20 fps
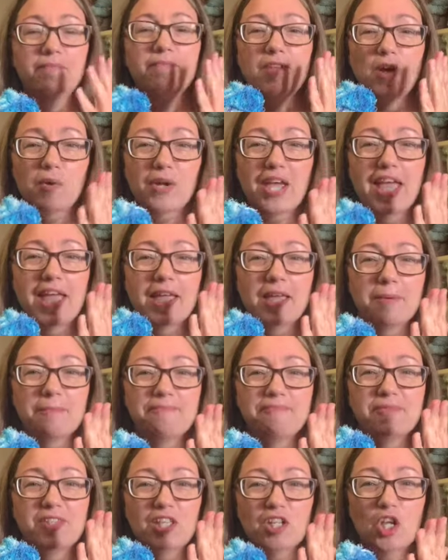okay,
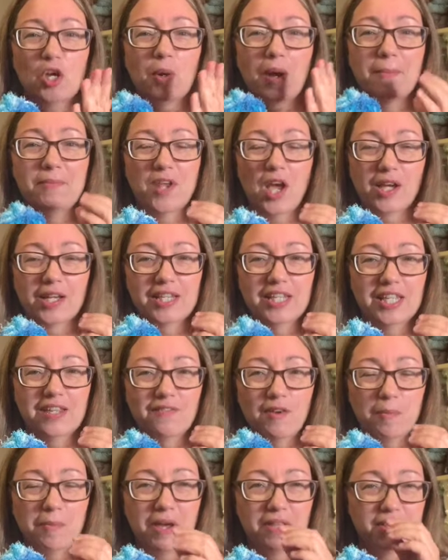you know, I'm not going to give
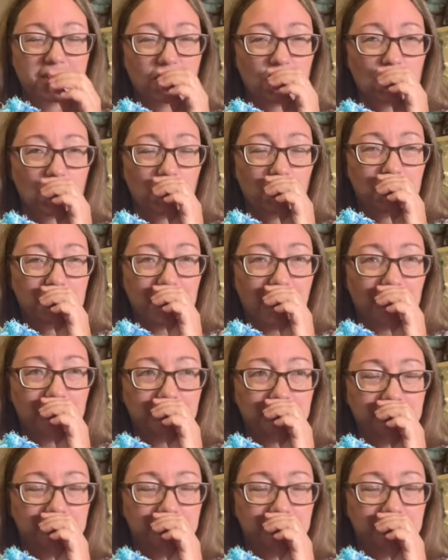up on this yarn yet,